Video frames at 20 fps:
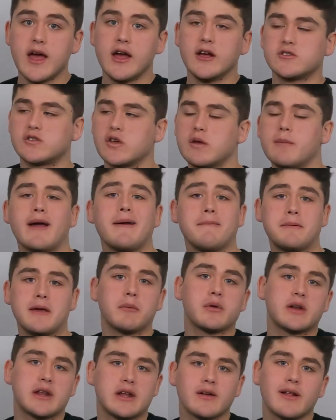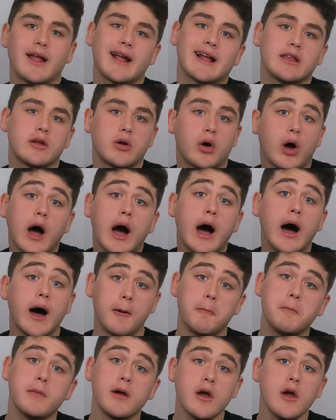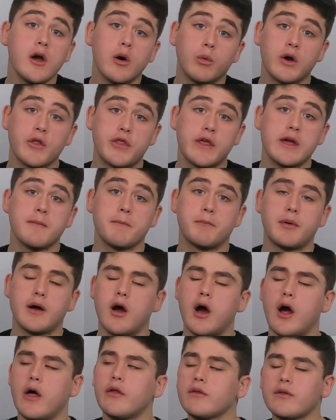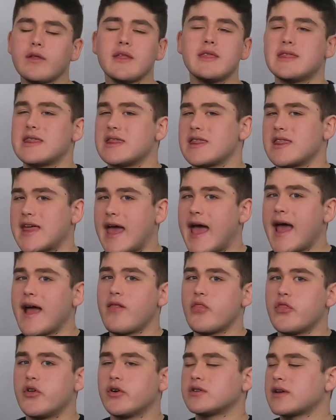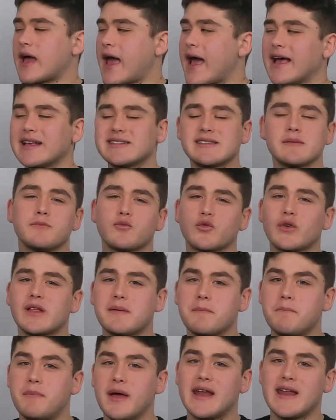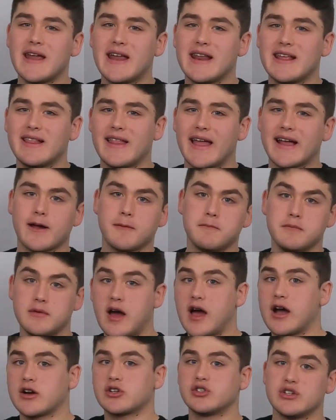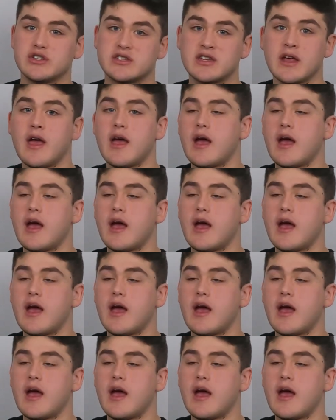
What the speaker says: so you might be able to hear like a little hum with it, but other than that, there hasn't really been any like obnoxious